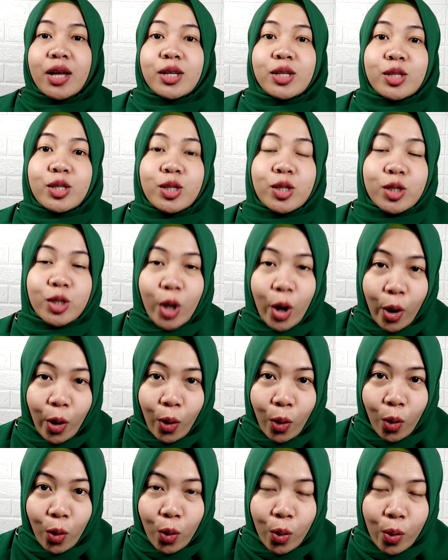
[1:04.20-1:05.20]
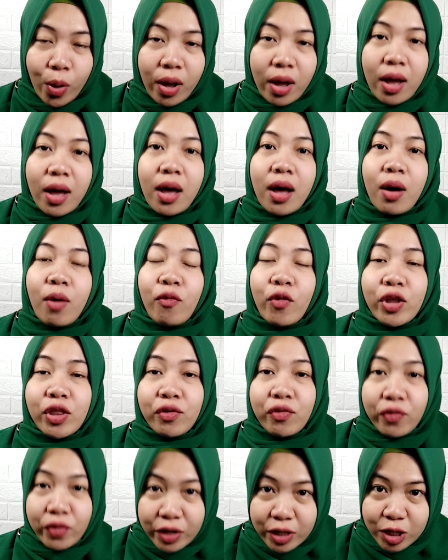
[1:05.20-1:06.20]
So for the
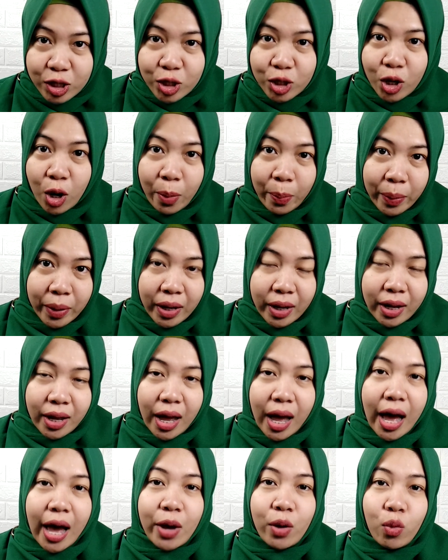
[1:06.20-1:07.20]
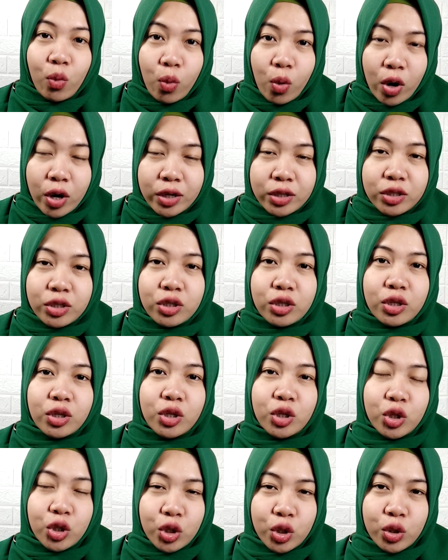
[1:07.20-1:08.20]
first topic, I want
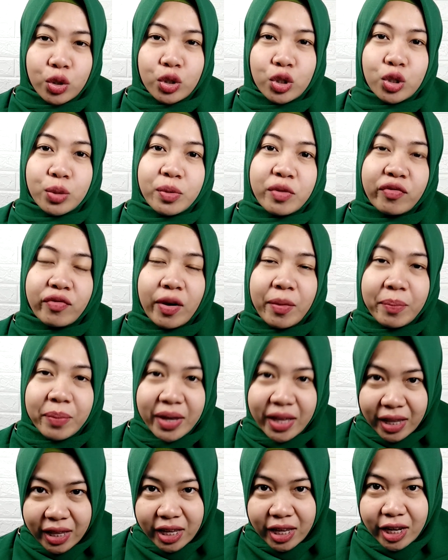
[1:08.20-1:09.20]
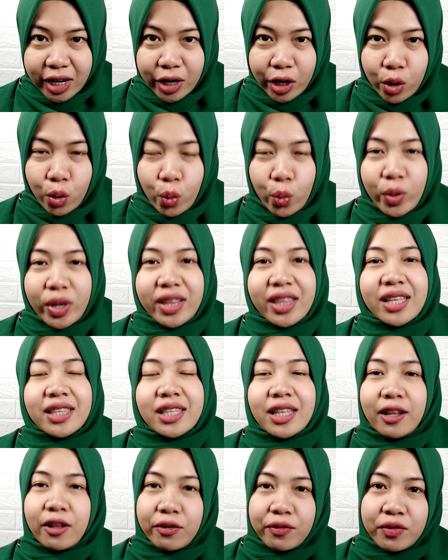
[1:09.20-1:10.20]
you to be familiar with the
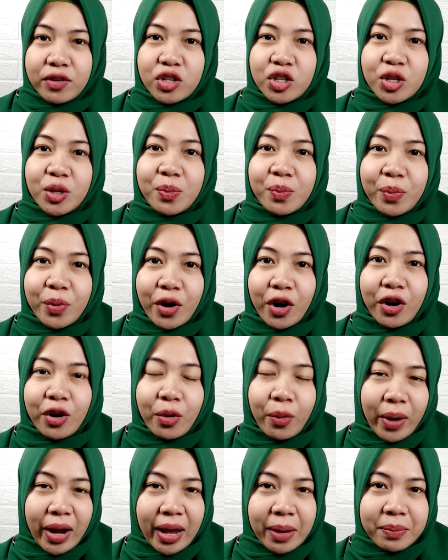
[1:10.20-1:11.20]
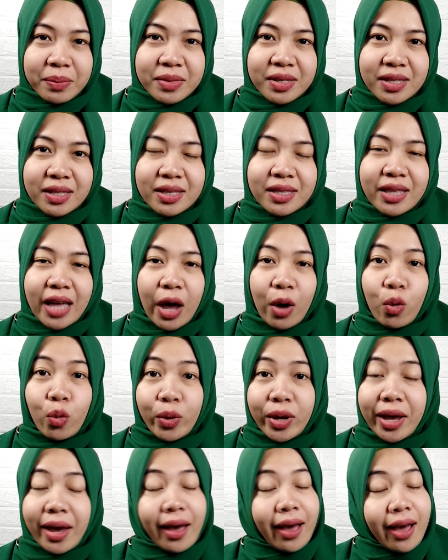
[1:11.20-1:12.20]
television programs that
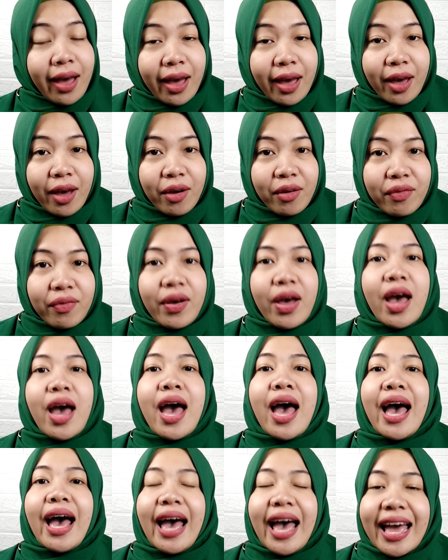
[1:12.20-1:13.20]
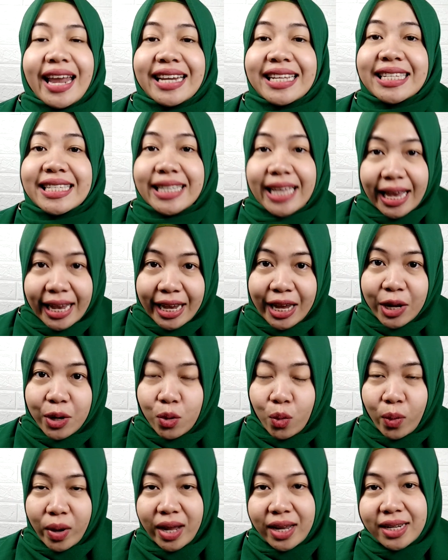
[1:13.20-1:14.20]
we have, and the
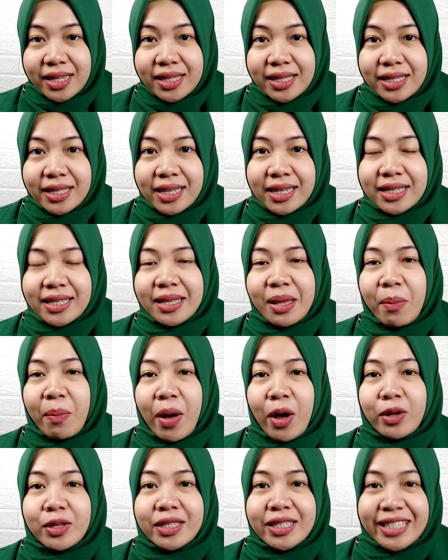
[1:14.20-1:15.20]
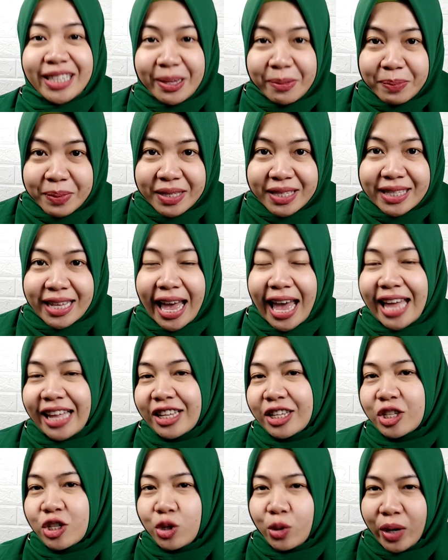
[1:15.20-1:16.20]
second one is about tips
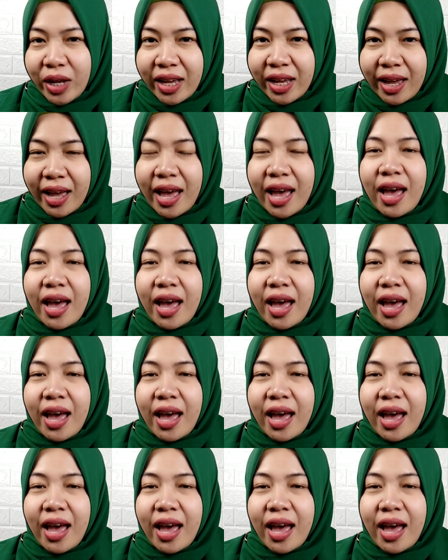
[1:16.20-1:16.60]
and tricks